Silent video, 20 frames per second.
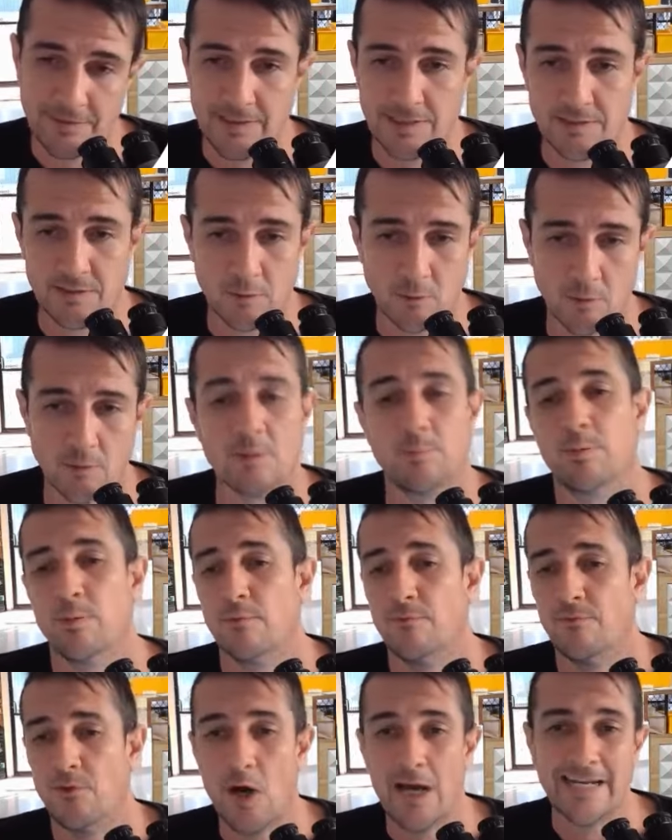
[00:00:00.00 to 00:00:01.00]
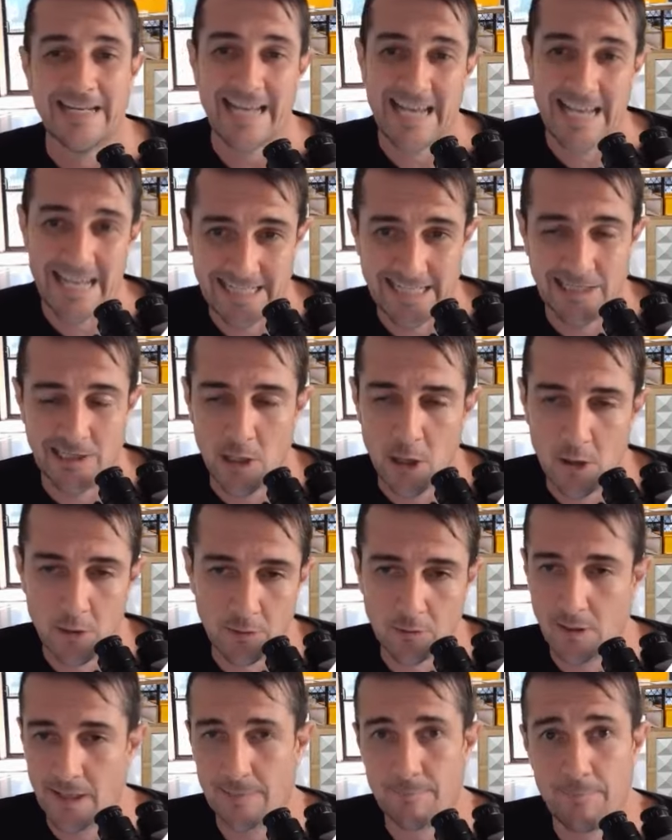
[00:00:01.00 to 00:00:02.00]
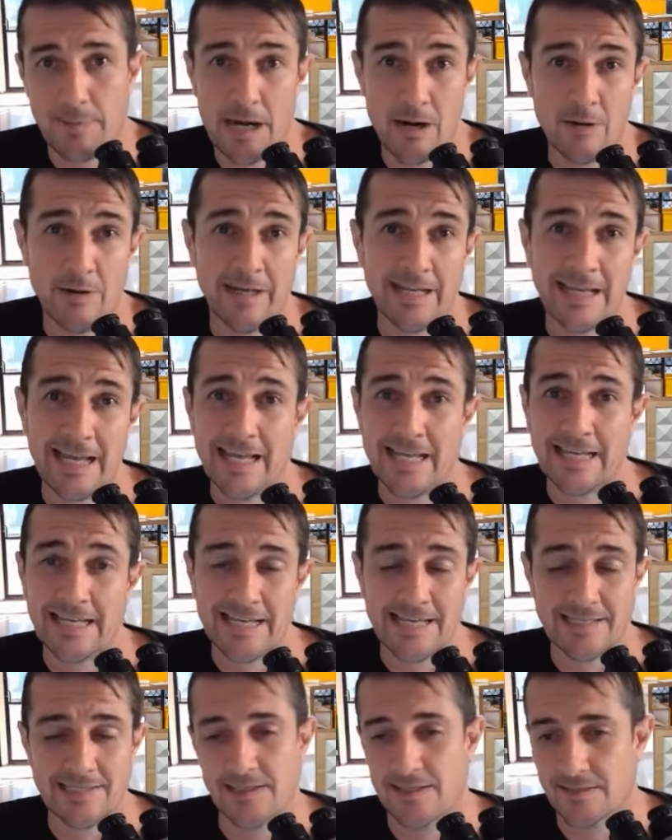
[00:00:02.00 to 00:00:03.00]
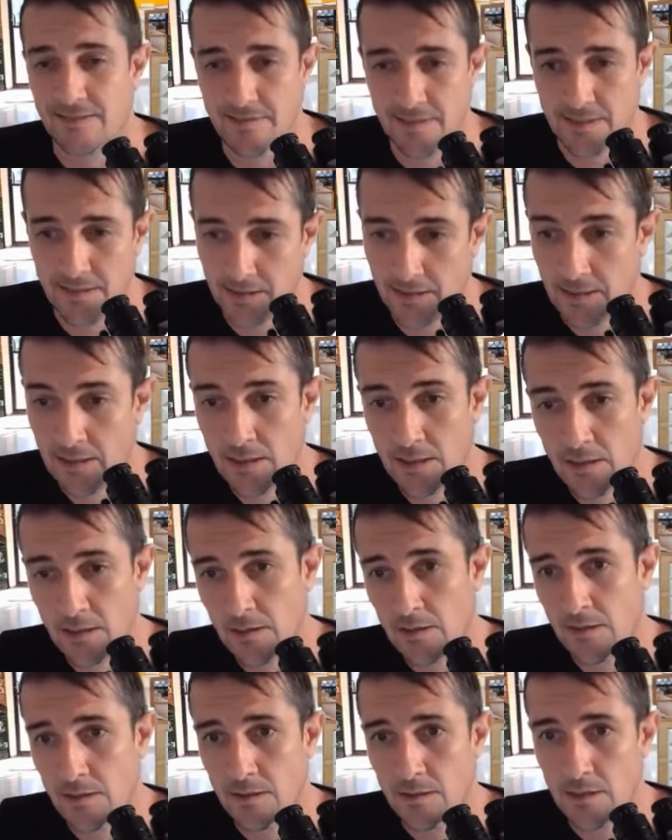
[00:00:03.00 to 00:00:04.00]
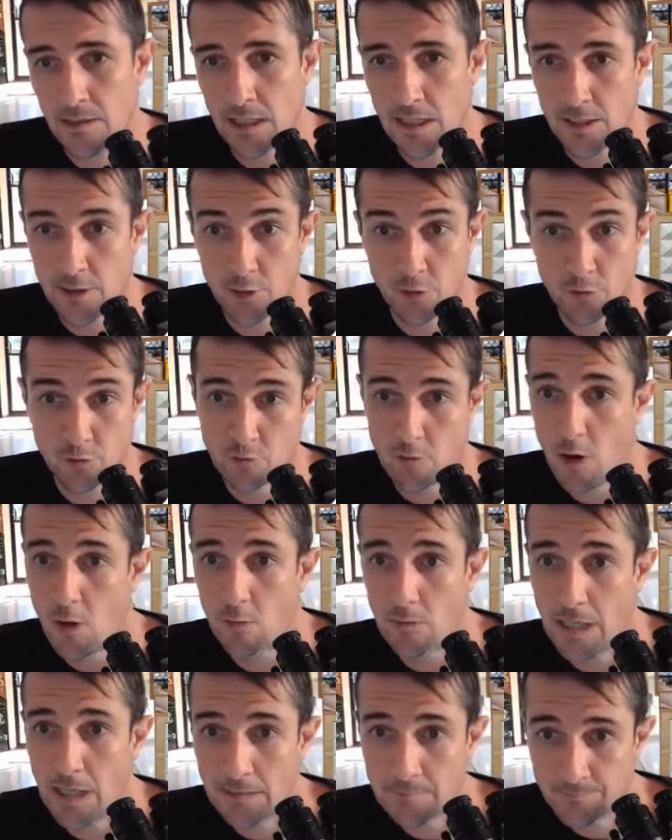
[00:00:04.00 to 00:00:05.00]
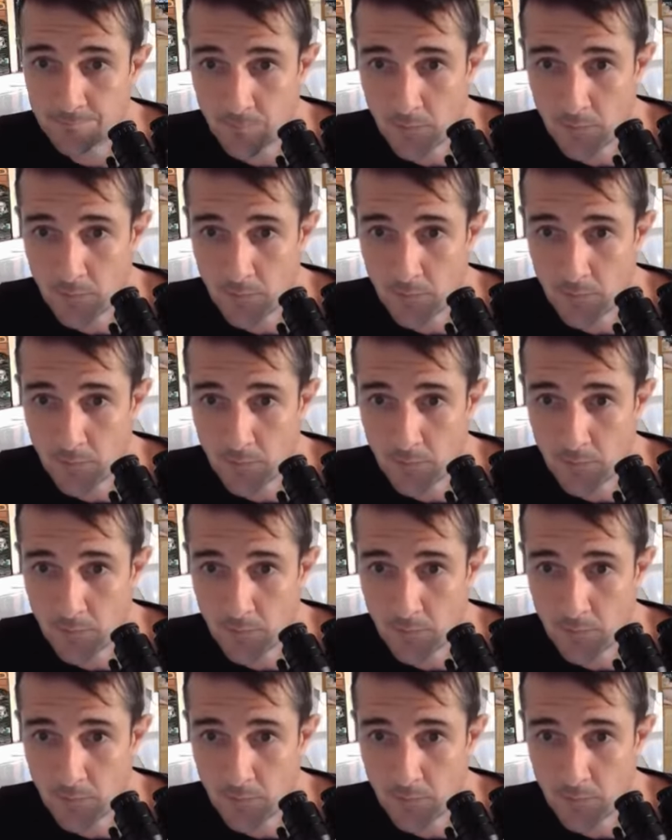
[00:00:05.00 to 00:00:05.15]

It's not to provide any load like powering a SSD controller.